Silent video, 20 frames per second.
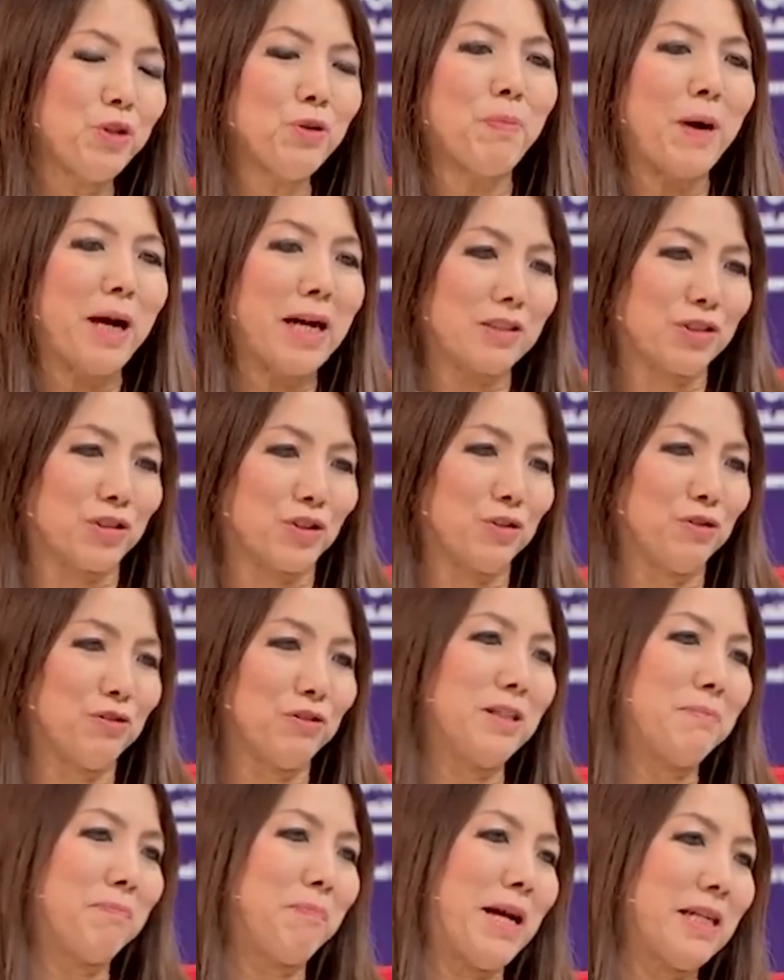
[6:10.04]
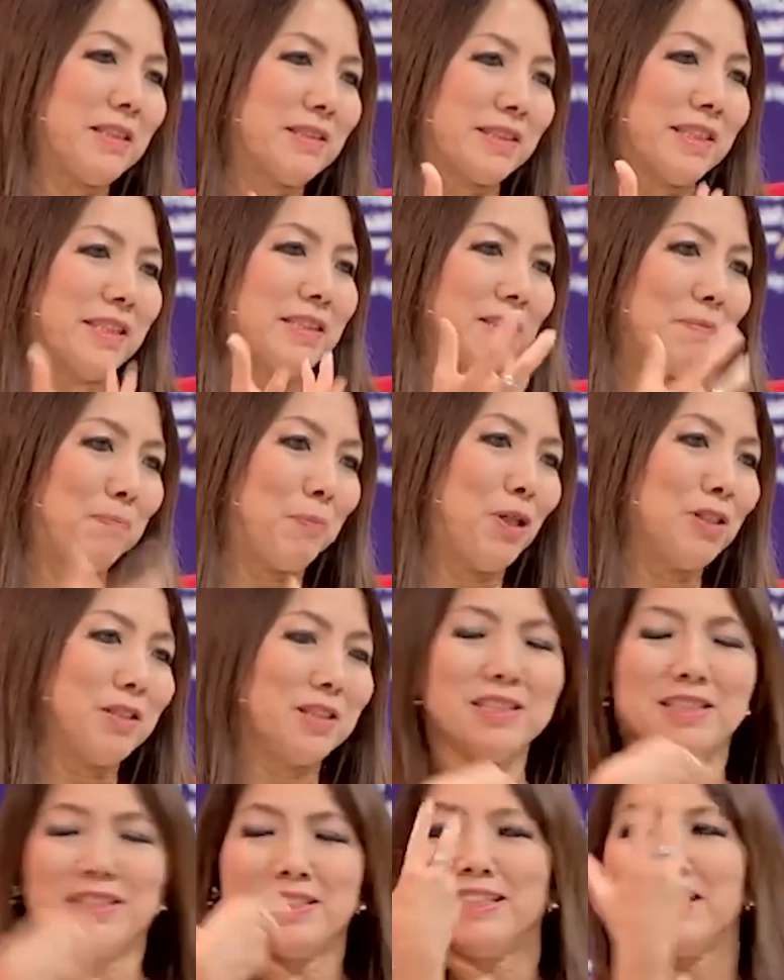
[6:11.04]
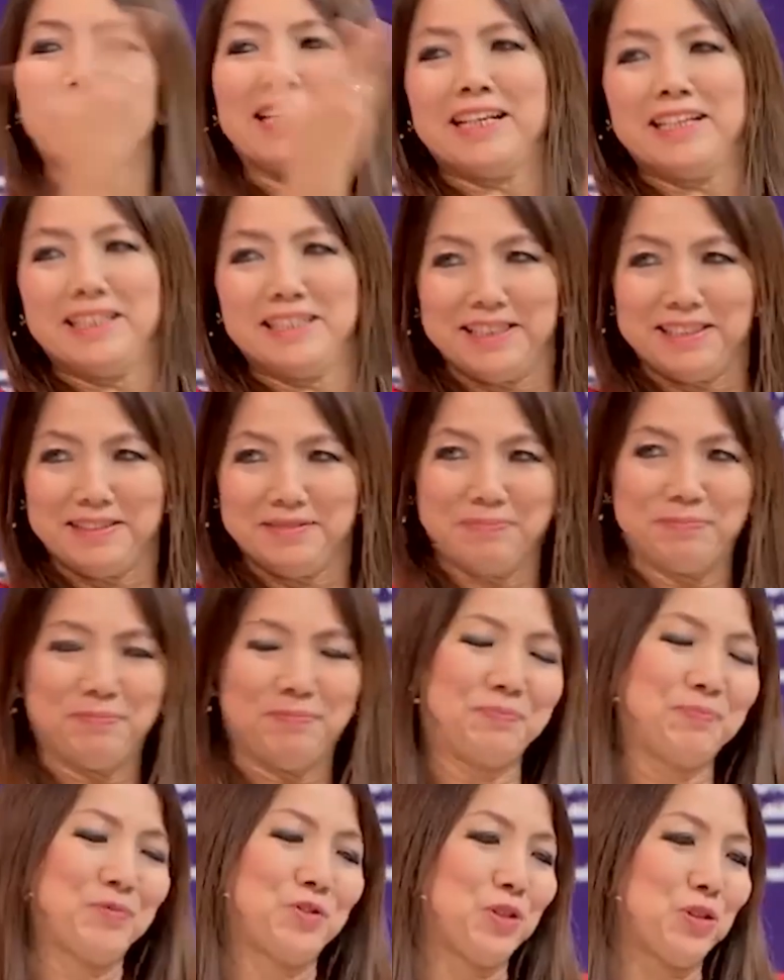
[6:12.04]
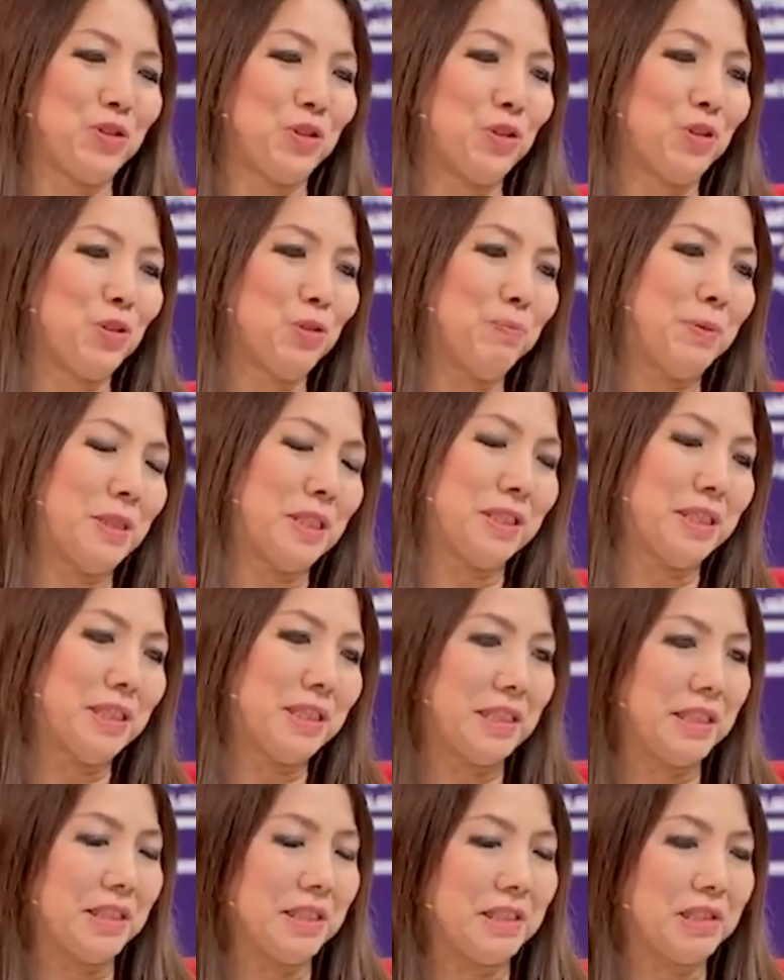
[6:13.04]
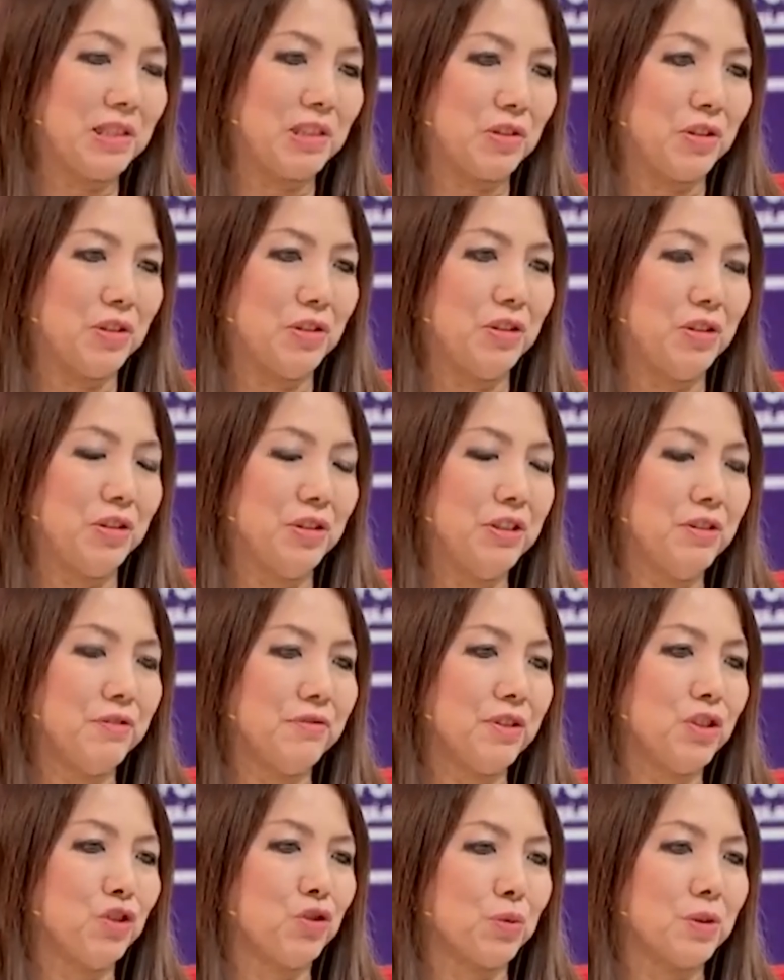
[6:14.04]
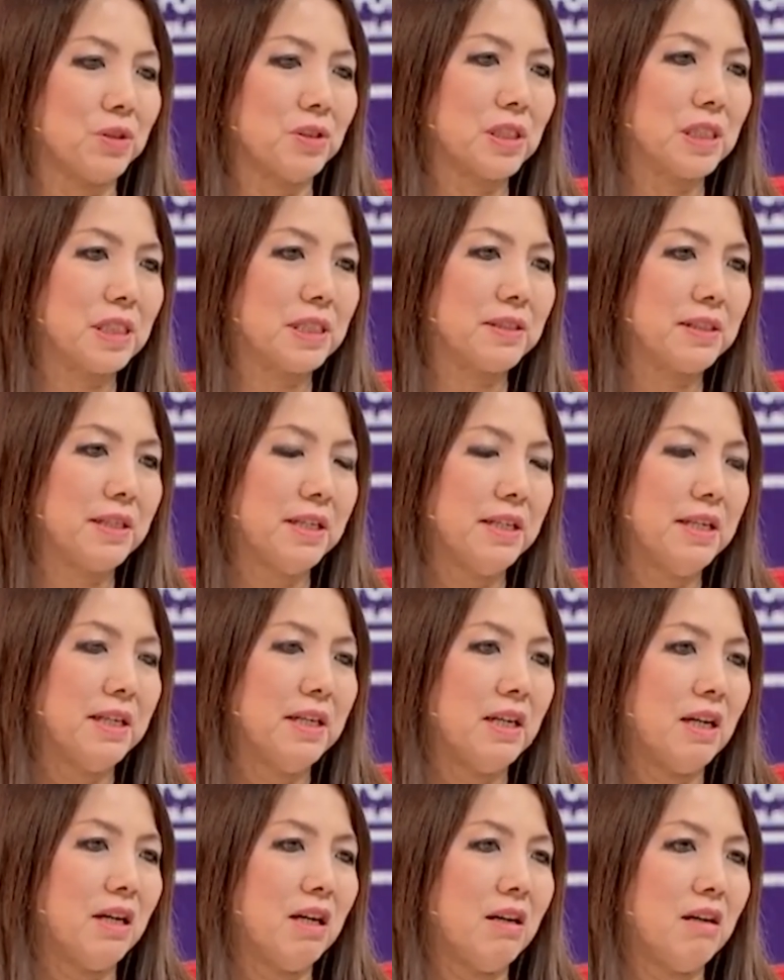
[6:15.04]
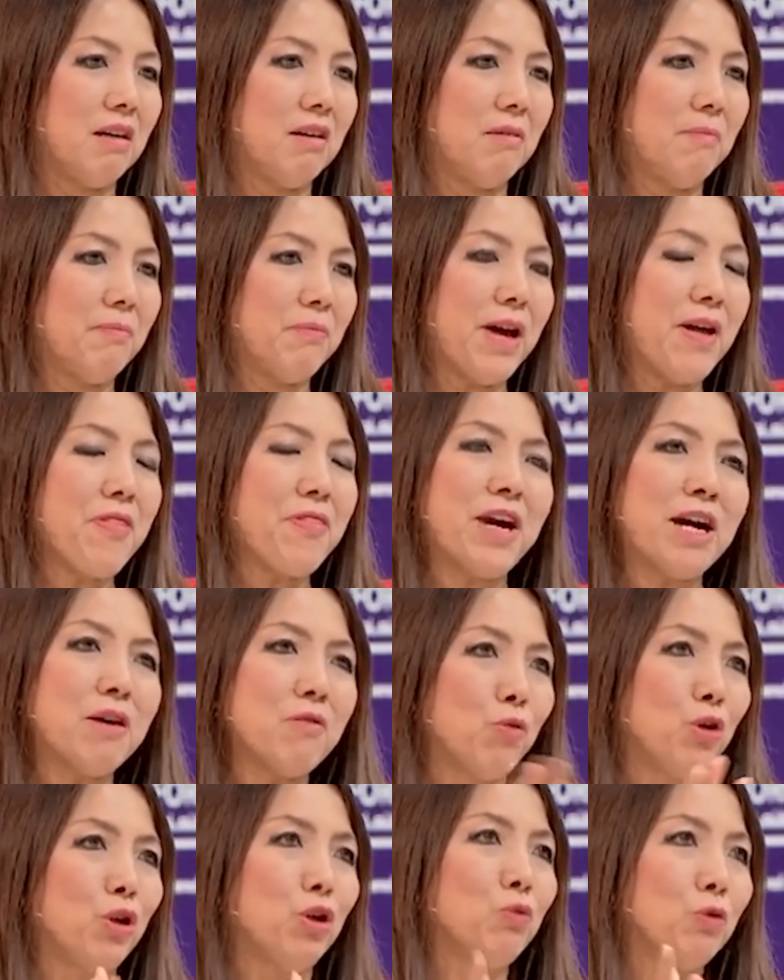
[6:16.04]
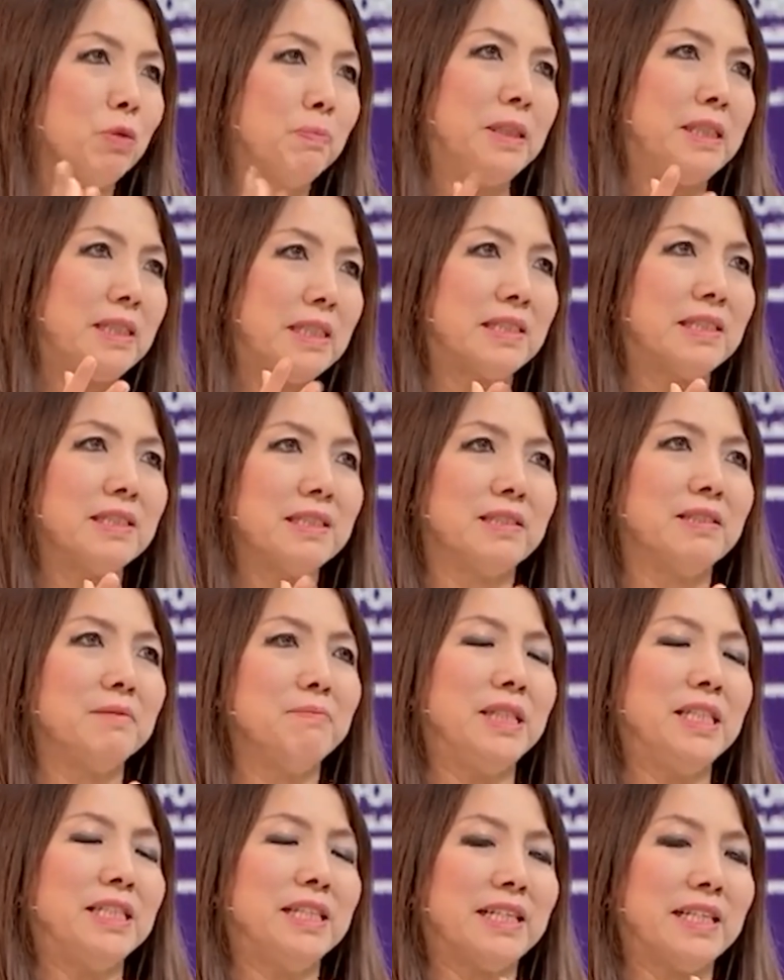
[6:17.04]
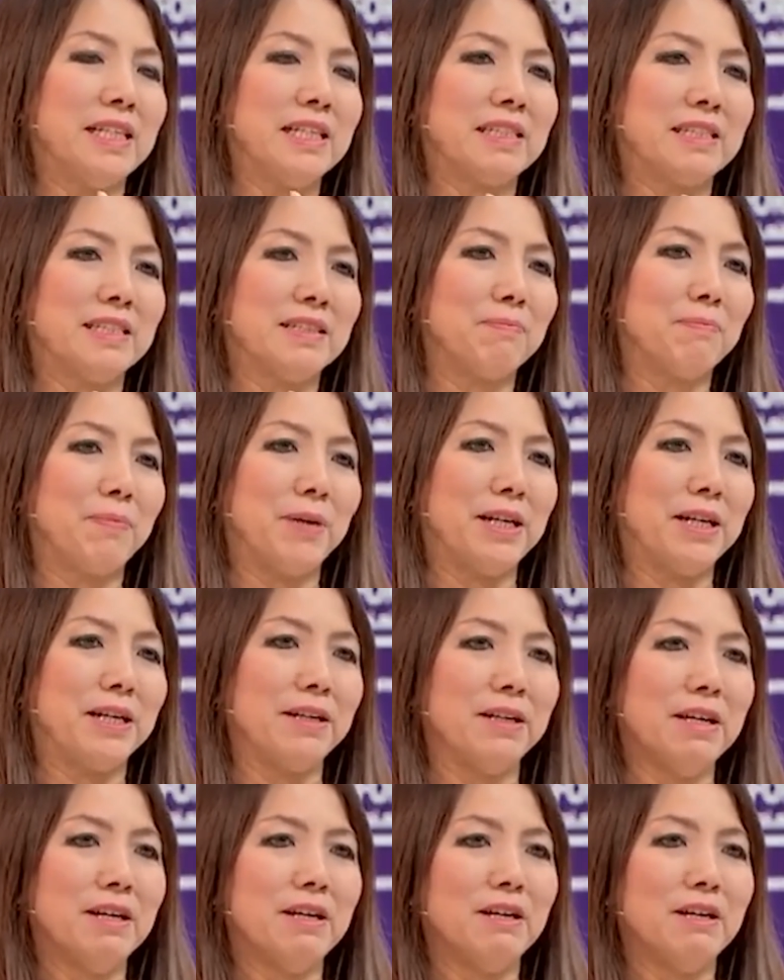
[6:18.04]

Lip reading: do banks do, right? Banks take deposits and they lend it to businesses or individuals. And that role will be disintermediated by